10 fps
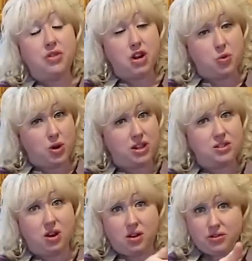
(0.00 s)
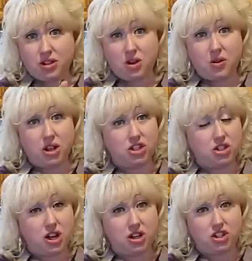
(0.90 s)
There was also a,
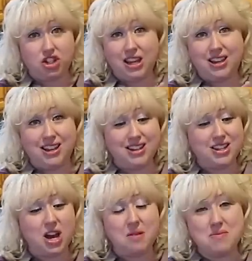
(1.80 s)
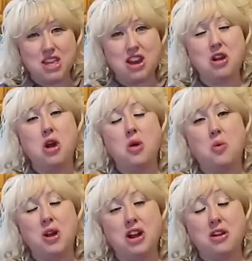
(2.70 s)
a chink in time there
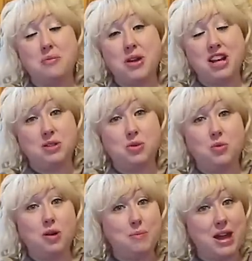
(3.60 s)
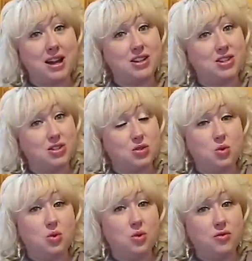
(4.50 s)
where my husband went back to
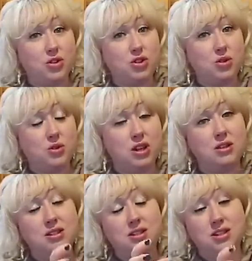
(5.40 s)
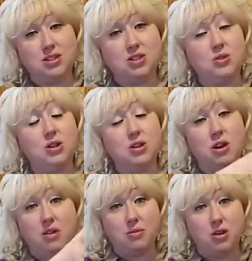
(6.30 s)
school for two years and did a two-year
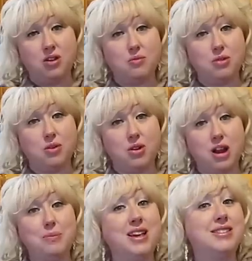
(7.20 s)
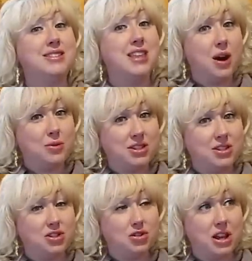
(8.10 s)
automotive program, because that was
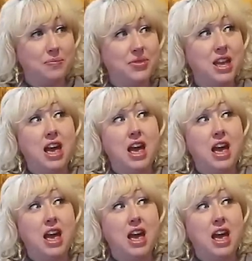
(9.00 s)
his dream.